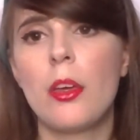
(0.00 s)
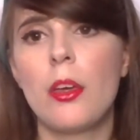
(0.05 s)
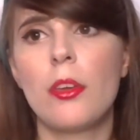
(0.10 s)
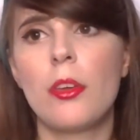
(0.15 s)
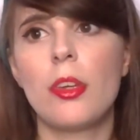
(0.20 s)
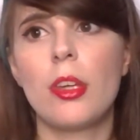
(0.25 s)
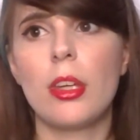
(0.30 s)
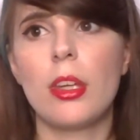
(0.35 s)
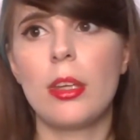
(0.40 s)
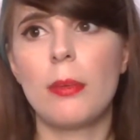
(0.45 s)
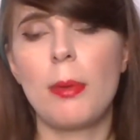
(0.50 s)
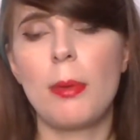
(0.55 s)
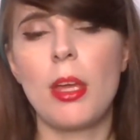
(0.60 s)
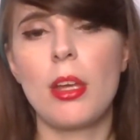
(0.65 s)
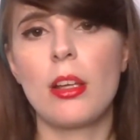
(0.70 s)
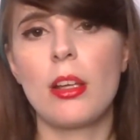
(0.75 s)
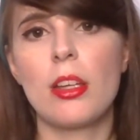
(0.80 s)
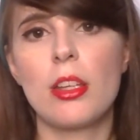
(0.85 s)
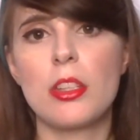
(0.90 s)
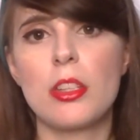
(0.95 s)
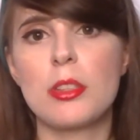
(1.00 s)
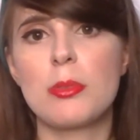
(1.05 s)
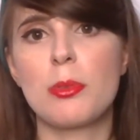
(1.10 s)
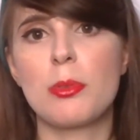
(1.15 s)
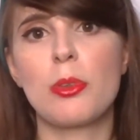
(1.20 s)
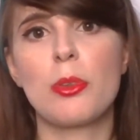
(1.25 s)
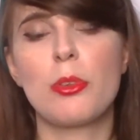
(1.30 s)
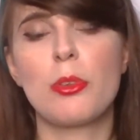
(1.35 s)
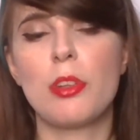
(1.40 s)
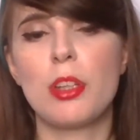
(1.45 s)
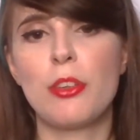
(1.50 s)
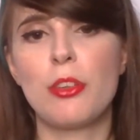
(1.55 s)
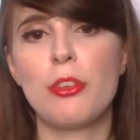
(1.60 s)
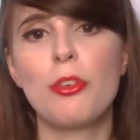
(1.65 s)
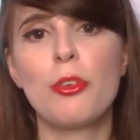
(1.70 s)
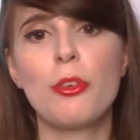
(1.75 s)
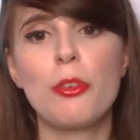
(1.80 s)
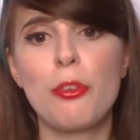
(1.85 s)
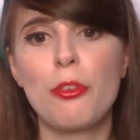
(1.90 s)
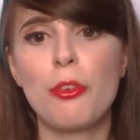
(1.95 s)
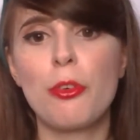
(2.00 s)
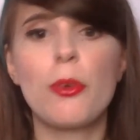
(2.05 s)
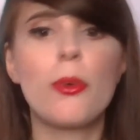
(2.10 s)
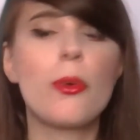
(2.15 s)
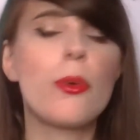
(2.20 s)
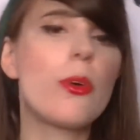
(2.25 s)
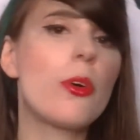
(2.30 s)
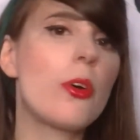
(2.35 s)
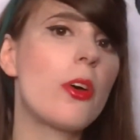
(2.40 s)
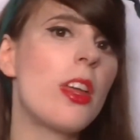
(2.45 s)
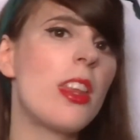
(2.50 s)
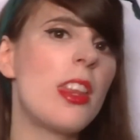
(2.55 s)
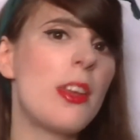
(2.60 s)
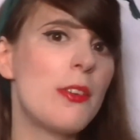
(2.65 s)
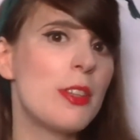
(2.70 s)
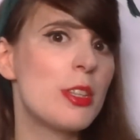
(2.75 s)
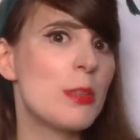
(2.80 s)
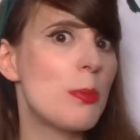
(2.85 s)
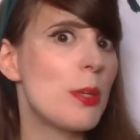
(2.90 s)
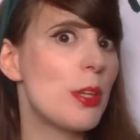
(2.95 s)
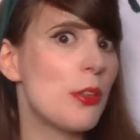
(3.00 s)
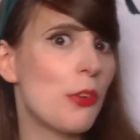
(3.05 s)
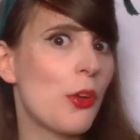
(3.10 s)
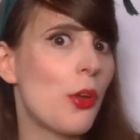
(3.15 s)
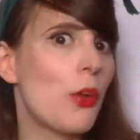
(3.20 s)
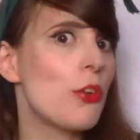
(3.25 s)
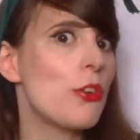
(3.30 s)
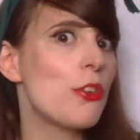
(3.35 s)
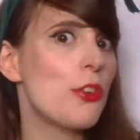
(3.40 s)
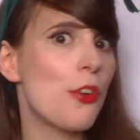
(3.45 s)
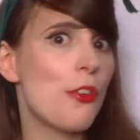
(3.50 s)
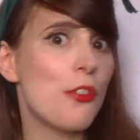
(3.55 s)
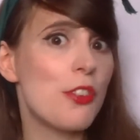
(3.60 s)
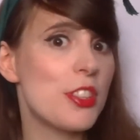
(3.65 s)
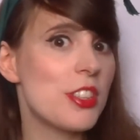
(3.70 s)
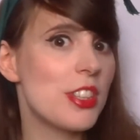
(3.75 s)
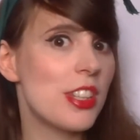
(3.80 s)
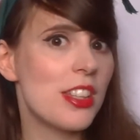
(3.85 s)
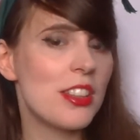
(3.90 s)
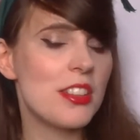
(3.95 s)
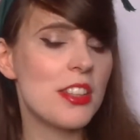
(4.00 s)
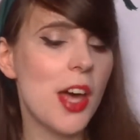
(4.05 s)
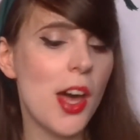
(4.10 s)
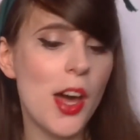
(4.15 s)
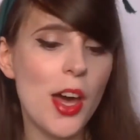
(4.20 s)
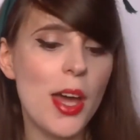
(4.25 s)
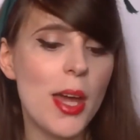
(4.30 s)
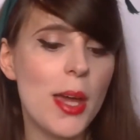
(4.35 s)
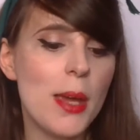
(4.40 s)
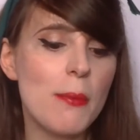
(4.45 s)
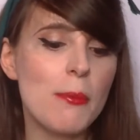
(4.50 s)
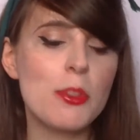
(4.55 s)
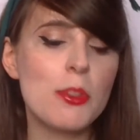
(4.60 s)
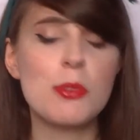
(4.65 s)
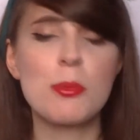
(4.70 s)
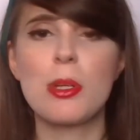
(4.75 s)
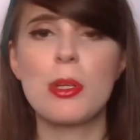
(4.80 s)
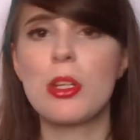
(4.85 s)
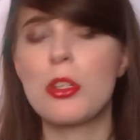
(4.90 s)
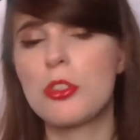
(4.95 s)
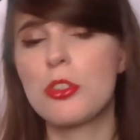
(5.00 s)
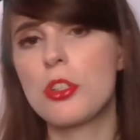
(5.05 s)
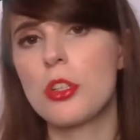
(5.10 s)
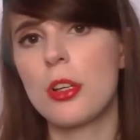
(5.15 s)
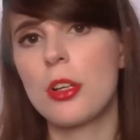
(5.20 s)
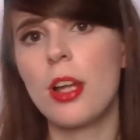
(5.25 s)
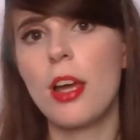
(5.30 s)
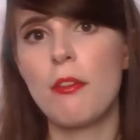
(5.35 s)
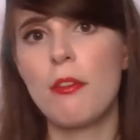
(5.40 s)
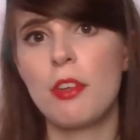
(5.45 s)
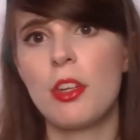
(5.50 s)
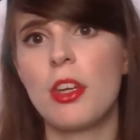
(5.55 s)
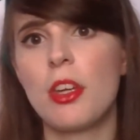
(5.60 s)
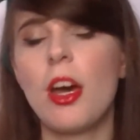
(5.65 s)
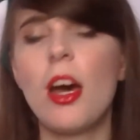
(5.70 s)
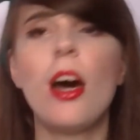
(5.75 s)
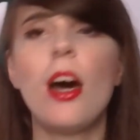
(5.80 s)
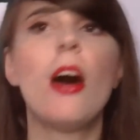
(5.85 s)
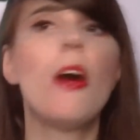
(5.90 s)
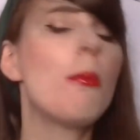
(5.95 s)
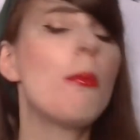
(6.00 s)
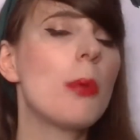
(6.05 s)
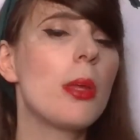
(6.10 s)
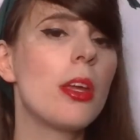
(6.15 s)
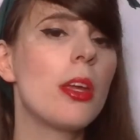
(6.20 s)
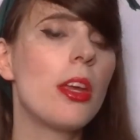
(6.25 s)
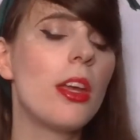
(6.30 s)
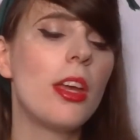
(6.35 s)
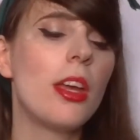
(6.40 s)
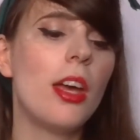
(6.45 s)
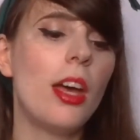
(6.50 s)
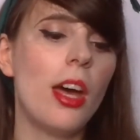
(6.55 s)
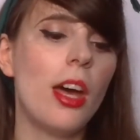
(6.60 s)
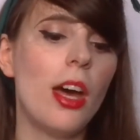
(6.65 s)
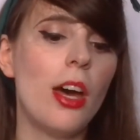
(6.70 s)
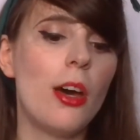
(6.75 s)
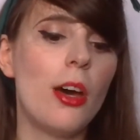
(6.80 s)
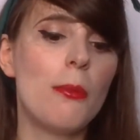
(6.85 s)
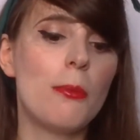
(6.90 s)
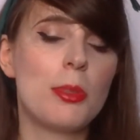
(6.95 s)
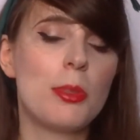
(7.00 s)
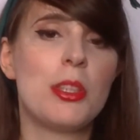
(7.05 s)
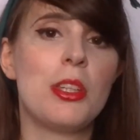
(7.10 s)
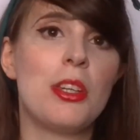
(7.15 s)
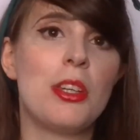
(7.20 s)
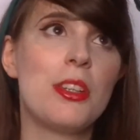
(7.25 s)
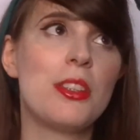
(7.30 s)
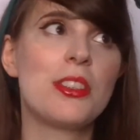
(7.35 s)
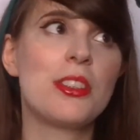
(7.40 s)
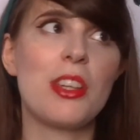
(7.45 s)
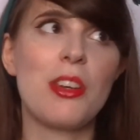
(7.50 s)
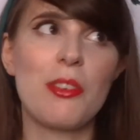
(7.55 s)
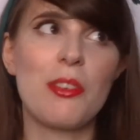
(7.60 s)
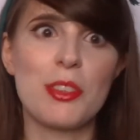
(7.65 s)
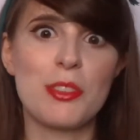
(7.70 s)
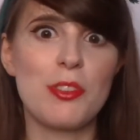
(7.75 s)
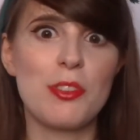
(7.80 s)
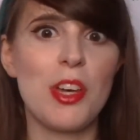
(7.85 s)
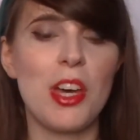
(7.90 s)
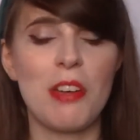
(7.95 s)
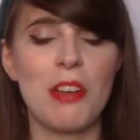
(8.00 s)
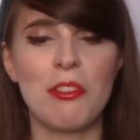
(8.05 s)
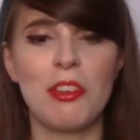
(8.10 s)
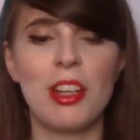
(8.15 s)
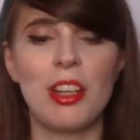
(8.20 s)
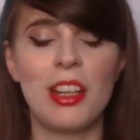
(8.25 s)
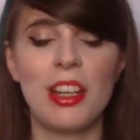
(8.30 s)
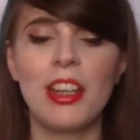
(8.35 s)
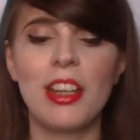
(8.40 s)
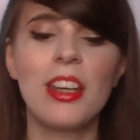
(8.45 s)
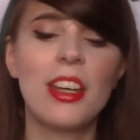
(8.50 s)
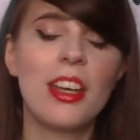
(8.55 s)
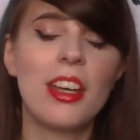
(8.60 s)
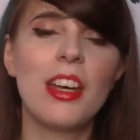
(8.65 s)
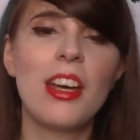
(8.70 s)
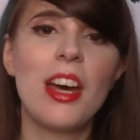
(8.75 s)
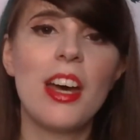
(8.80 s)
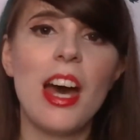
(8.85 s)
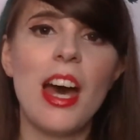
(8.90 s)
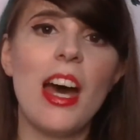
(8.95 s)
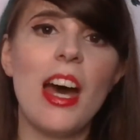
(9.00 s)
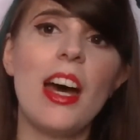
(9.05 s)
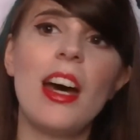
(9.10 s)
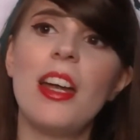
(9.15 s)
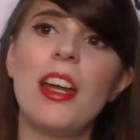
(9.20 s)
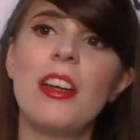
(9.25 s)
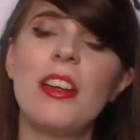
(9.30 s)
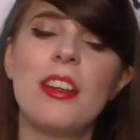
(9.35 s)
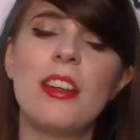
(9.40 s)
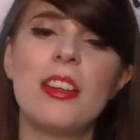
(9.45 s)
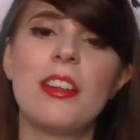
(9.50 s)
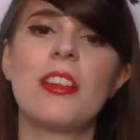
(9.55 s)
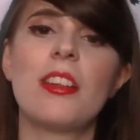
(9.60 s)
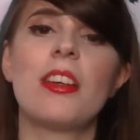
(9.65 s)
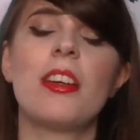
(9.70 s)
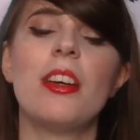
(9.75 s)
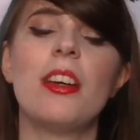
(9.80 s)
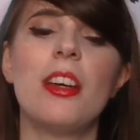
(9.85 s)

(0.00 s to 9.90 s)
The panelists were really thoughtful. There was a bit of controversy at times, which livened it up, so it was fine, really. And